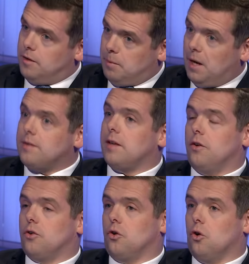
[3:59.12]
It's passed the
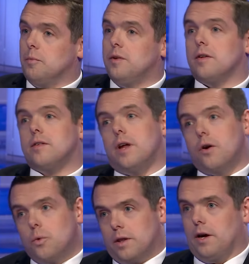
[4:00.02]
House of Commons. It's
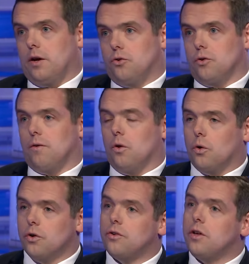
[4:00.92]
now with the House of
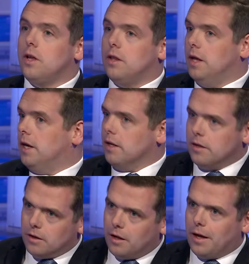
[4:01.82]
Lords. They
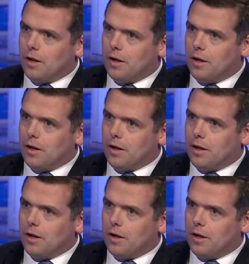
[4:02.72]
can